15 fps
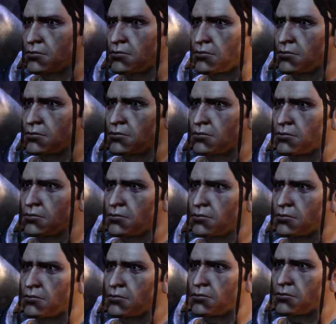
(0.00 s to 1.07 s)

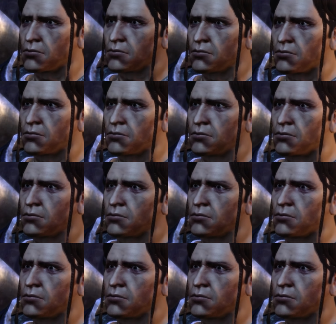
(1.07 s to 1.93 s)
(silence)